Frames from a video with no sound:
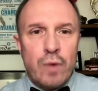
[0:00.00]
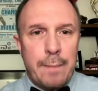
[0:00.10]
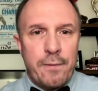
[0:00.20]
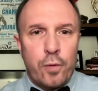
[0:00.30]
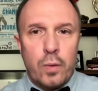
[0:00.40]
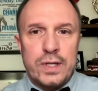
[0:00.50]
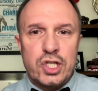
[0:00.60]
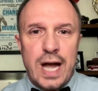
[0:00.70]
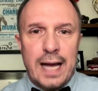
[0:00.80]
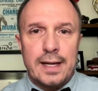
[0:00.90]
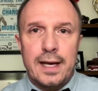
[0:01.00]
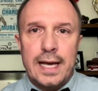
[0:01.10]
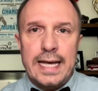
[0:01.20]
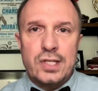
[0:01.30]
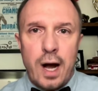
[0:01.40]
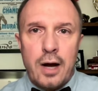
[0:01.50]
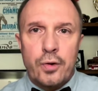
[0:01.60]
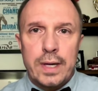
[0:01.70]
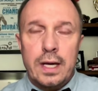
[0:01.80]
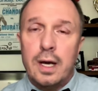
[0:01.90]
right before we shot. He's
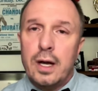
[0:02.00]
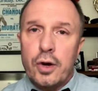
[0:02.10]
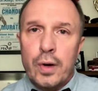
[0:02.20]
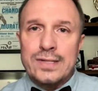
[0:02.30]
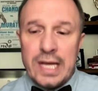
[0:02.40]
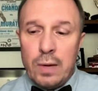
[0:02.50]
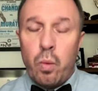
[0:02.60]
hungry. Chris, he